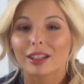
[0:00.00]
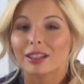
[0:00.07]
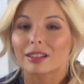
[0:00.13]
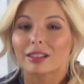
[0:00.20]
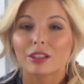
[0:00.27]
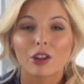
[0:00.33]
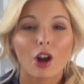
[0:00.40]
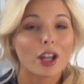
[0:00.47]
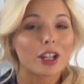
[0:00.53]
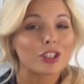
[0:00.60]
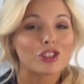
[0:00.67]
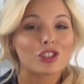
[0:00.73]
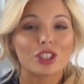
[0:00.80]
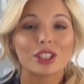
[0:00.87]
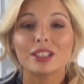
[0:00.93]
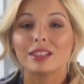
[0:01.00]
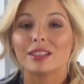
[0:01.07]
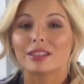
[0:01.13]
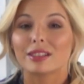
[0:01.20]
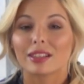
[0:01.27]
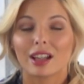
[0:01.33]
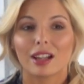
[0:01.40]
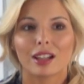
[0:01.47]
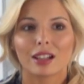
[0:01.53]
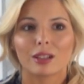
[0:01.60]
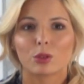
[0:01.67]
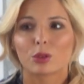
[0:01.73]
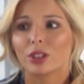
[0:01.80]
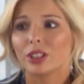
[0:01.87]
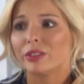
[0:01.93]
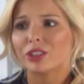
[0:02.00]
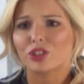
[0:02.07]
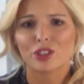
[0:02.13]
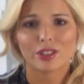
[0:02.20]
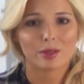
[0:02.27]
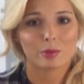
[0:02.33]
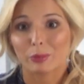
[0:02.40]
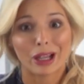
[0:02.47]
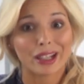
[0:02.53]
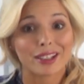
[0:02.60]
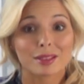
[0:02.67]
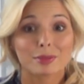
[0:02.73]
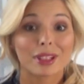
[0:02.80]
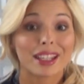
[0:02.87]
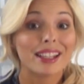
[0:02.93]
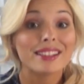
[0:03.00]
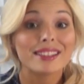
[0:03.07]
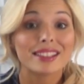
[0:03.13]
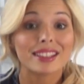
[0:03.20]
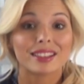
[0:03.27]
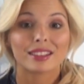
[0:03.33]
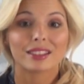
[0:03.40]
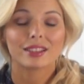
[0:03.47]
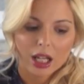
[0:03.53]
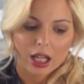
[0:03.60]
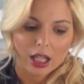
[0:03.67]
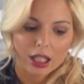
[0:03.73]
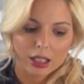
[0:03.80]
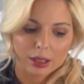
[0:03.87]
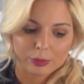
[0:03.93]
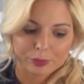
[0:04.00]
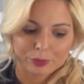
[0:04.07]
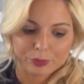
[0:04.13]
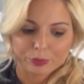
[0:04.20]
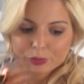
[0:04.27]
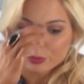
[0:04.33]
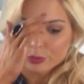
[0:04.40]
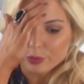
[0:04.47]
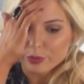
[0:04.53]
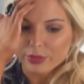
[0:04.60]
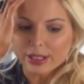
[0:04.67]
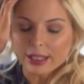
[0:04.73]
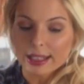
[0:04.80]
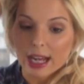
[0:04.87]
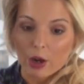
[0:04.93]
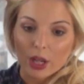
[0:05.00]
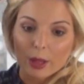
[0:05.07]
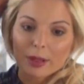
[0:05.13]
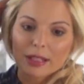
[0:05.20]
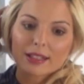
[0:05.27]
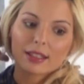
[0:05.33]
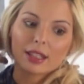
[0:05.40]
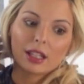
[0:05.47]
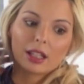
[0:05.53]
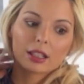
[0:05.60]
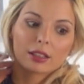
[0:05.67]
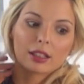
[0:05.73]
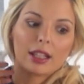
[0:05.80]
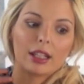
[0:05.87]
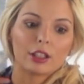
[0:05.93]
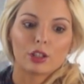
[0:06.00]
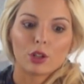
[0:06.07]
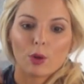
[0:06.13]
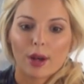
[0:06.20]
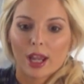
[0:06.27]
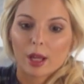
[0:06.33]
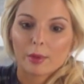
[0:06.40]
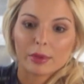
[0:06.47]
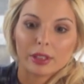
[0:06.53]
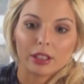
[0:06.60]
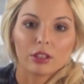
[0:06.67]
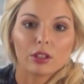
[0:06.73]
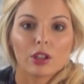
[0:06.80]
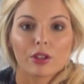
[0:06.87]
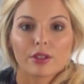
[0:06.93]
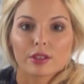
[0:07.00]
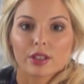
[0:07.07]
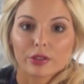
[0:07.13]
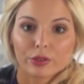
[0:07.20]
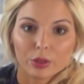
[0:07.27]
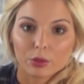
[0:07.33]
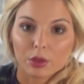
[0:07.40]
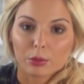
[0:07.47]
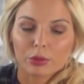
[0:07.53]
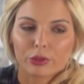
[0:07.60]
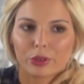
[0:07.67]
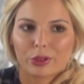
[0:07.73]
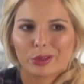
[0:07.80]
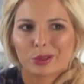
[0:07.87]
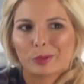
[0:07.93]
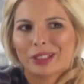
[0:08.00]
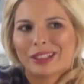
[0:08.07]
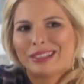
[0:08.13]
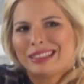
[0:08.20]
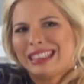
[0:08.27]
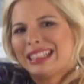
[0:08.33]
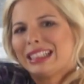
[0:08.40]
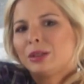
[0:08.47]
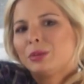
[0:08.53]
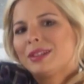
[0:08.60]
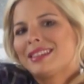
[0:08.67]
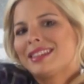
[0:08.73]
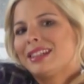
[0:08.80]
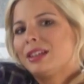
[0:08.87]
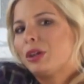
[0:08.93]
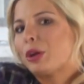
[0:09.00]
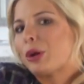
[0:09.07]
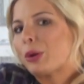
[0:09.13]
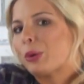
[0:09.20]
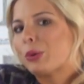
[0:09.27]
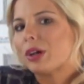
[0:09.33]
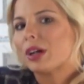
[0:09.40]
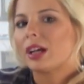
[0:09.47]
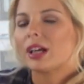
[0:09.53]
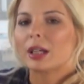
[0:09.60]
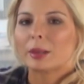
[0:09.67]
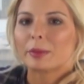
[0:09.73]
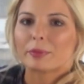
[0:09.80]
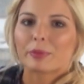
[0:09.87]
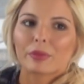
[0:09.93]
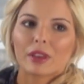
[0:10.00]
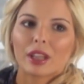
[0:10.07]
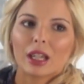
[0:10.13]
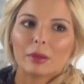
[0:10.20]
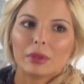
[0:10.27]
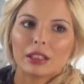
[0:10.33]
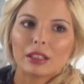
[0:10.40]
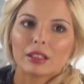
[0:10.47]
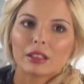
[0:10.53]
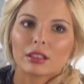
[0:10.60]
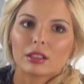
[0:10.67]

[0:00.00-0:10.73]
like cottage cheese, or even just buying some casein. Now, am I saying like go ham and eat all the stuff you want before you go to bed? I would say no. I mean,